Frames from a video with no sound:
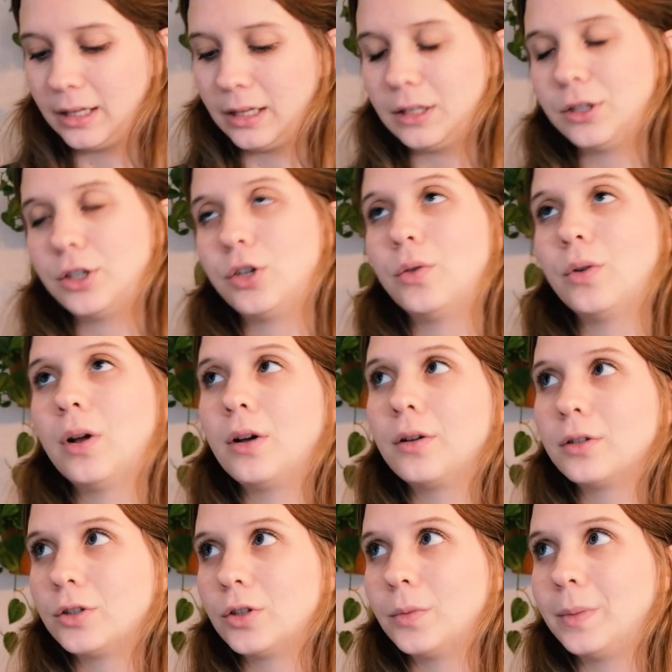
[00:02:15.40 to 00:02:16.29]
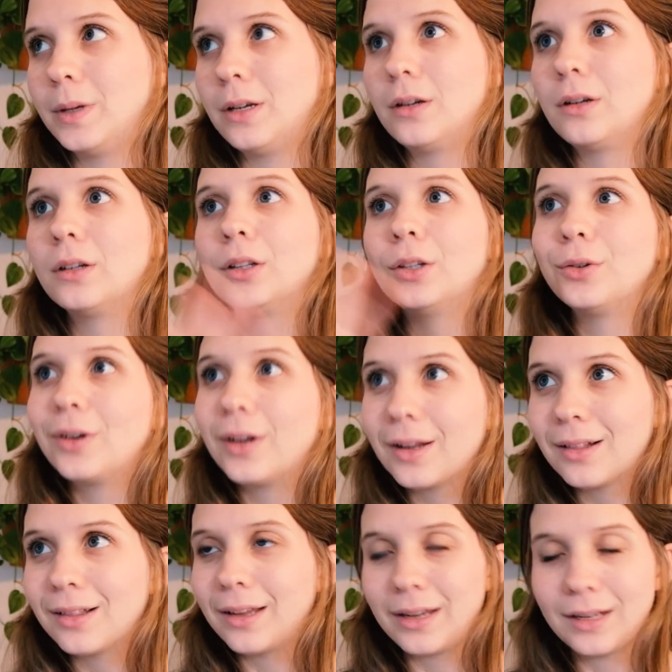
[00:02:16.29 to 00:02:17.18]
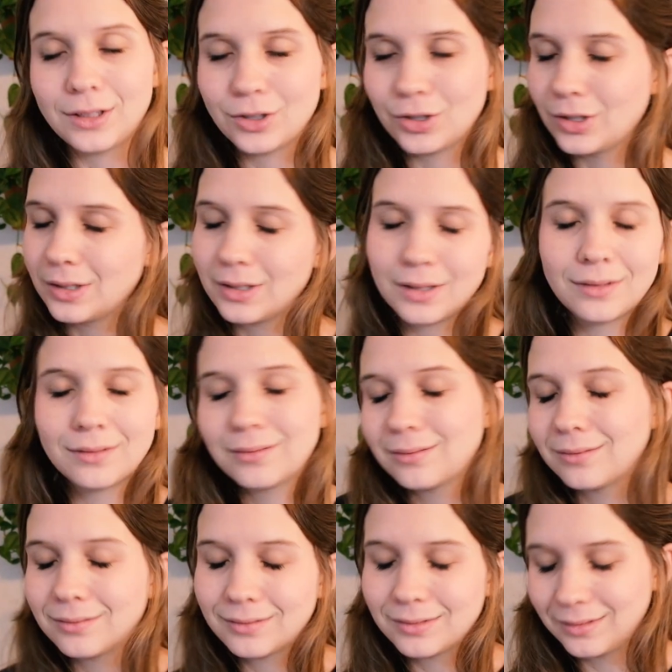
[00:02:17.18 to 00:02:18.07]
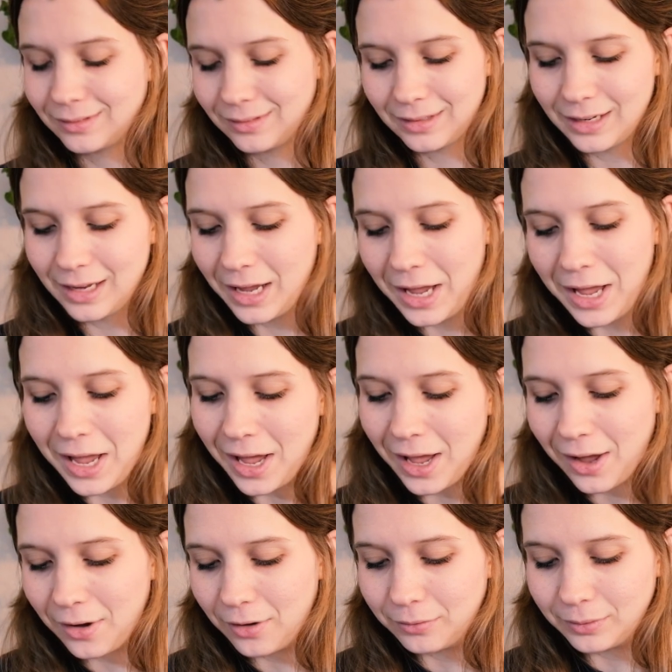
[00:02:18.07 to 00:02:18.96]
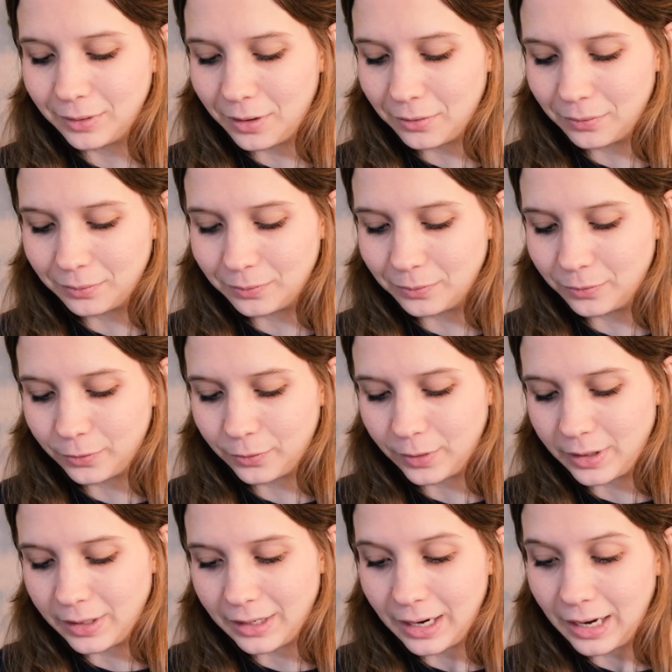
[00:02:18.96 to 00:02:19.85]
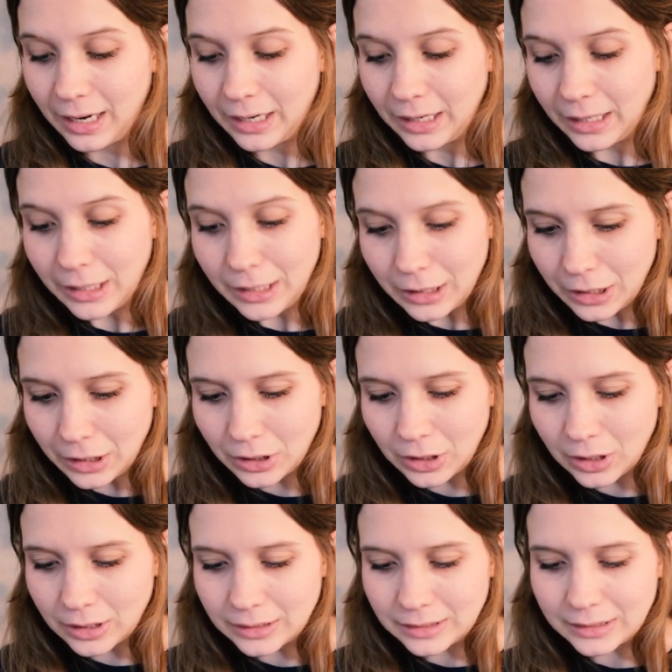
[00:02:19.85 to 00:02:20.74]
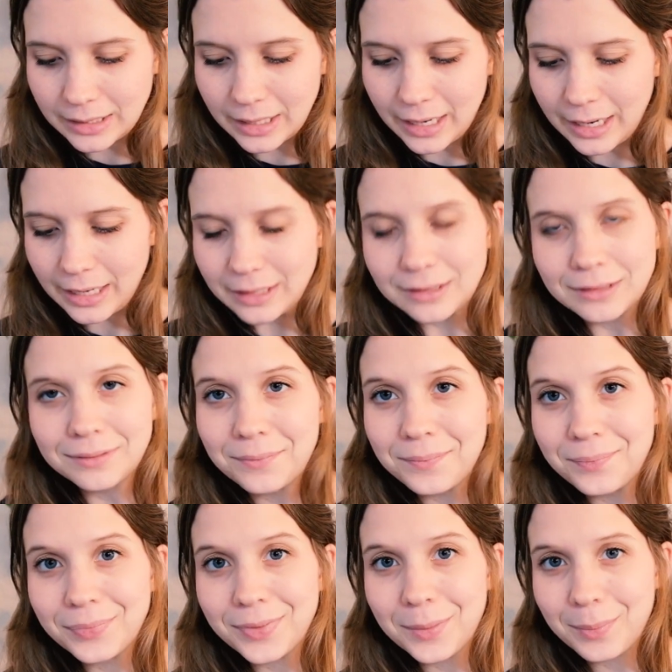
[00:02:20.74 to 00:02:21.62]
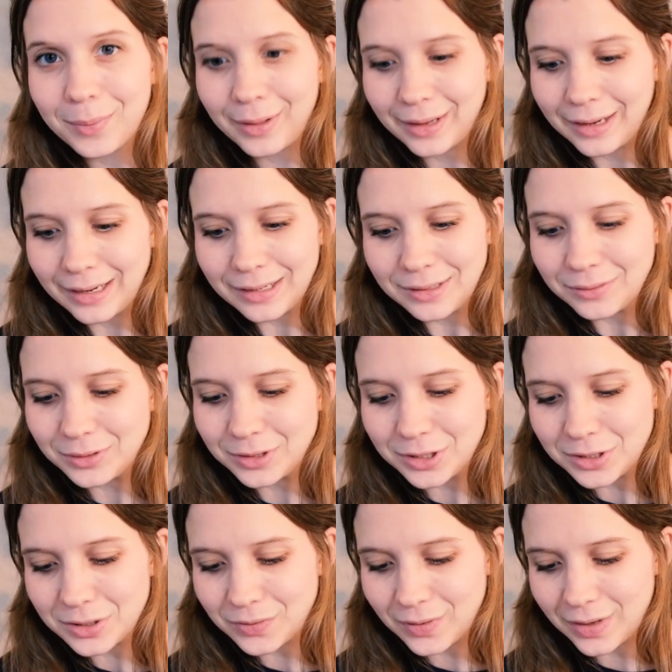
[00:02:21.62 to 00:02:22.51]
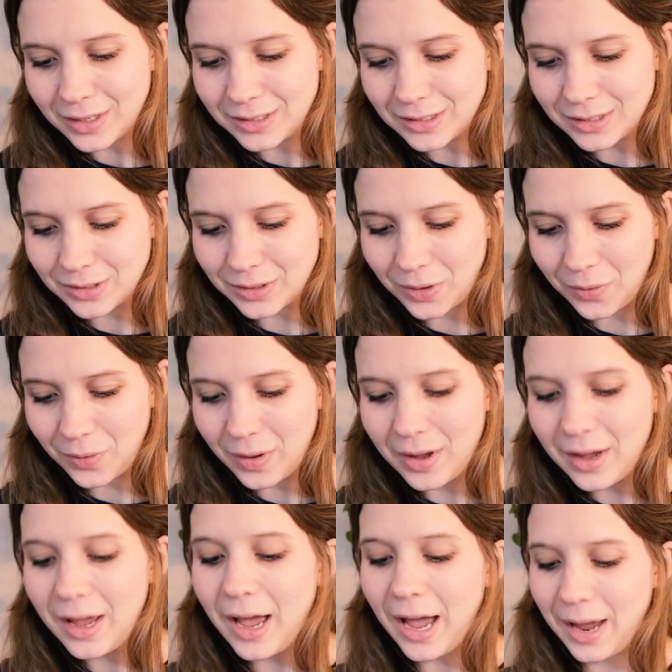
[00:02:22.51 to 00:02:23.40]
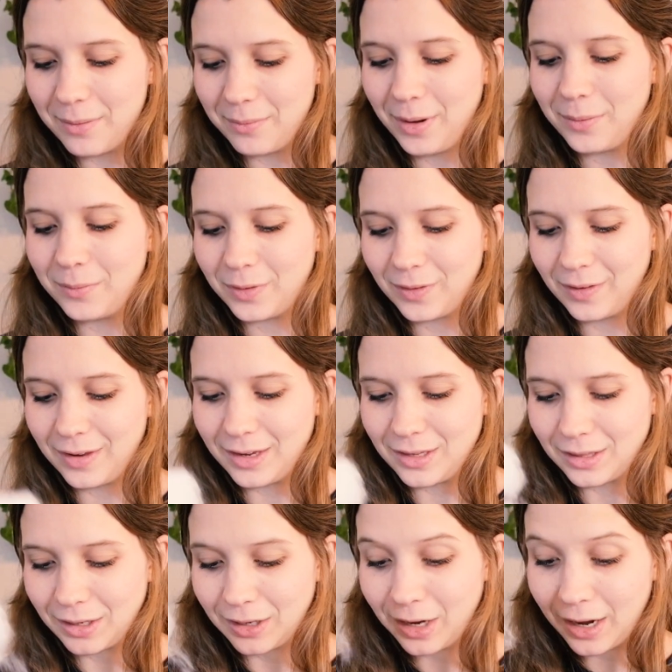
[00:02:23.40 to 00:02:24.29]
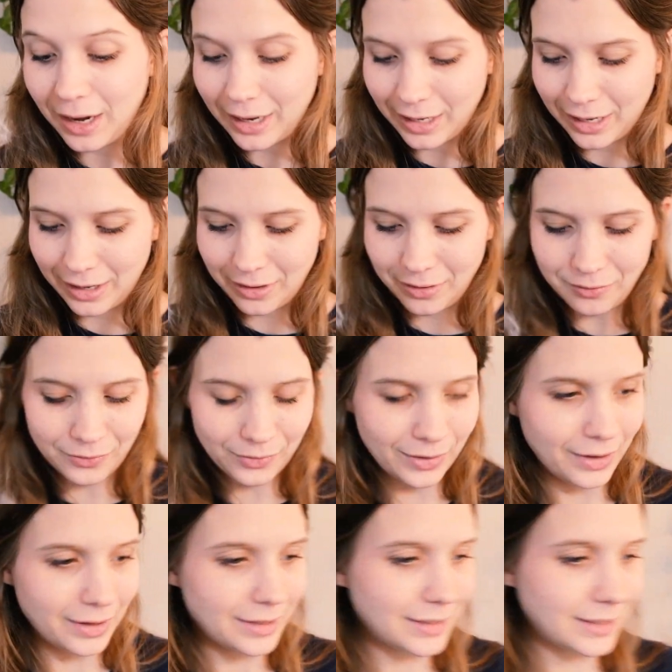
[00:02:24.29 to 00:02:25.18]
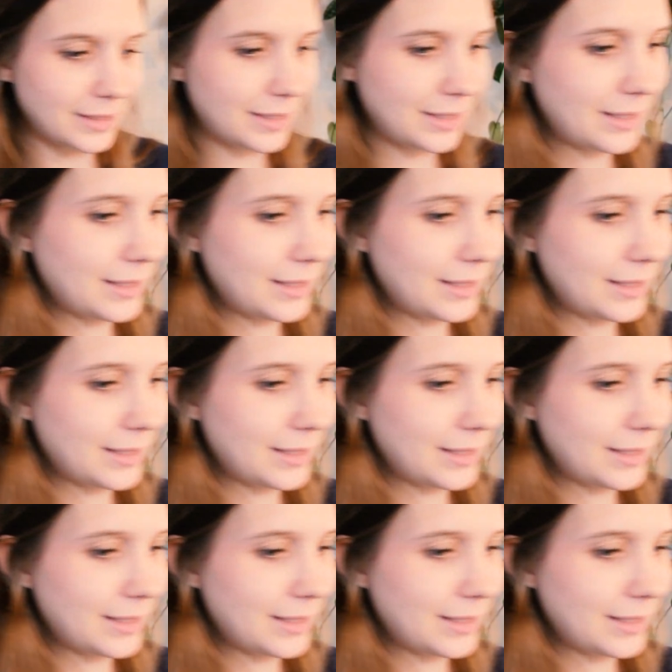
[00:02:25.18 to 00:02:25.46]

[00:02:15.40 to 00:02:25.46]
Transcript: that she would also be including like just a, a free cutting alongside the plant, which is fun. So I'm, I'm seeing the cutting first.